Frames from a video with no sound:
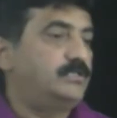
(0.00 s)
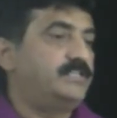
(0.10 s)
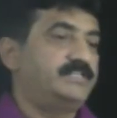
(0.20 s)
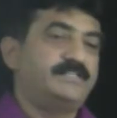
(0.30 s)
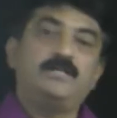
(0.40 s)
So
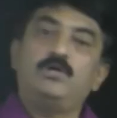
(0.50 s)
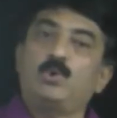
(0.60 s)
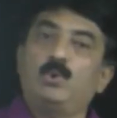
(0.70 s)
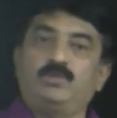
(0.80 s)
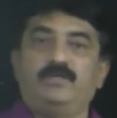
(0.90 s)
this is the
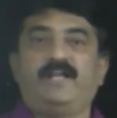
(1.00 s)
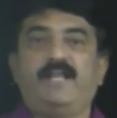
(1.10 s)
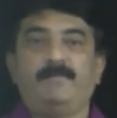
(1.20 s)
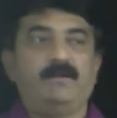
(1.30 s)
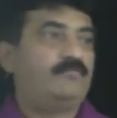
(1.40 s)
truth
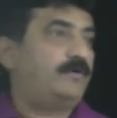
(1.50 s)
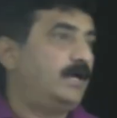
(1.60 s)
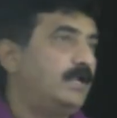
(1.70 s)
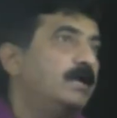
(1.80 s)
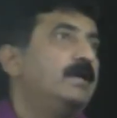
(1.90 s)
table
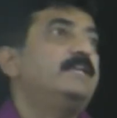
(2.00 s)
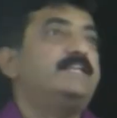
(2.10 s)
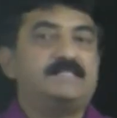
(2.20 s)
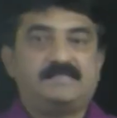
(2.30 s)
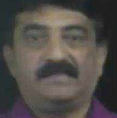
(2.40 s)
for
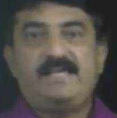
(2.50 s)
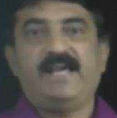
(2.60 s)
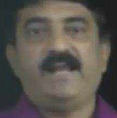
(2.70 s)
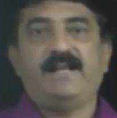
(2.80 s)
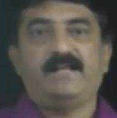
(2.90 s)
S
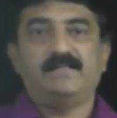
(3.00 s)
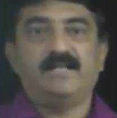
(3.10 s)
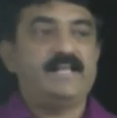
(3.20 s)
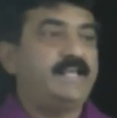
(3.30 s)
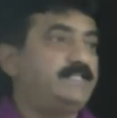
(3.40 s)
gate,
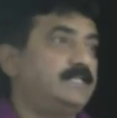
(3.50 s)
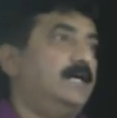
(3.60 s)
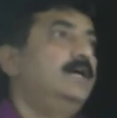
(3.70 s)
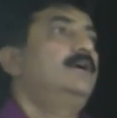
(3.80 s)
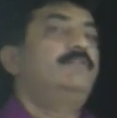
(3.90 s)
that is
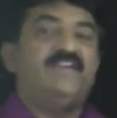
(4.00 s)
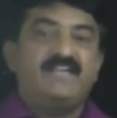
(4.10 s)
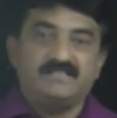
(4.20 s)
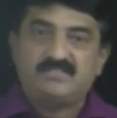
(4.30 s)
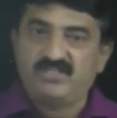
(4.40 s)
a
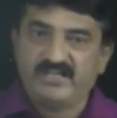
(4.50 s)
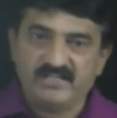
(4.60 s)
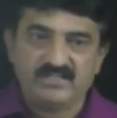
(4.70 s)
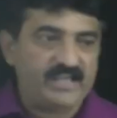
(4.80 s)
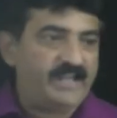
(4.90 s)
phase
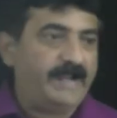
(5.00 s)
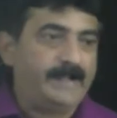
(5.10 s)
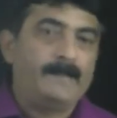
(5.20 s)
change gate.